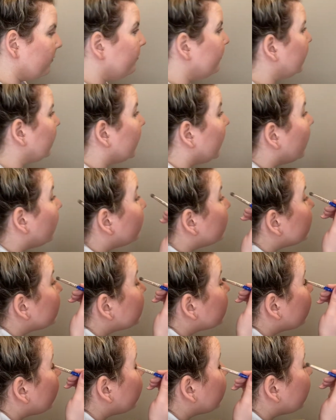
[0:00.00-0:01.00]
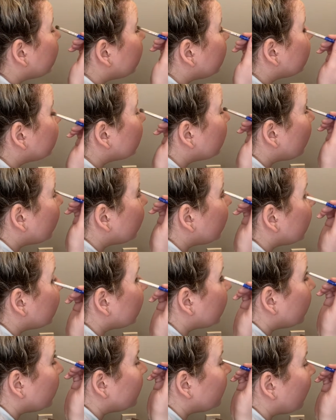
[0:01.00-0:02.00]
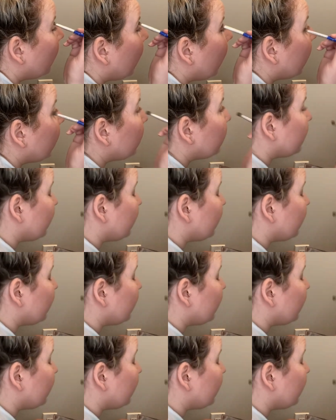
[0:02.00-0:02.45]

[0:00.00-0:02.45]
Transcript: you know, just wasn't wasn't a good time.